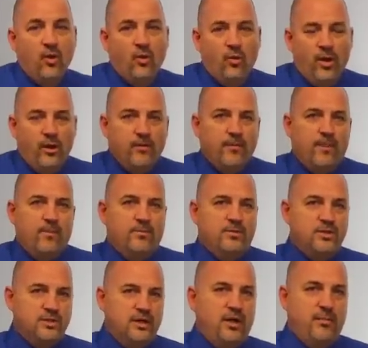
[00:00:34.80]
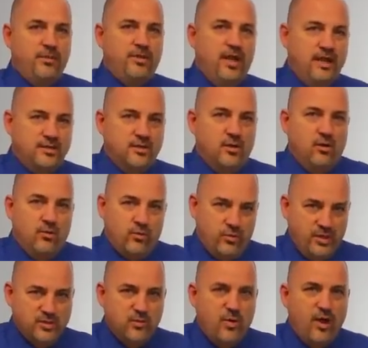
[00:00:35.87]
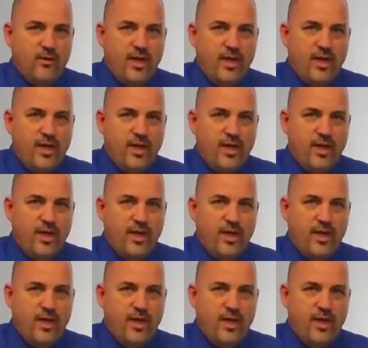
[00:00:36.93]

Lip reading: Well, just a couple days ago, and the reason why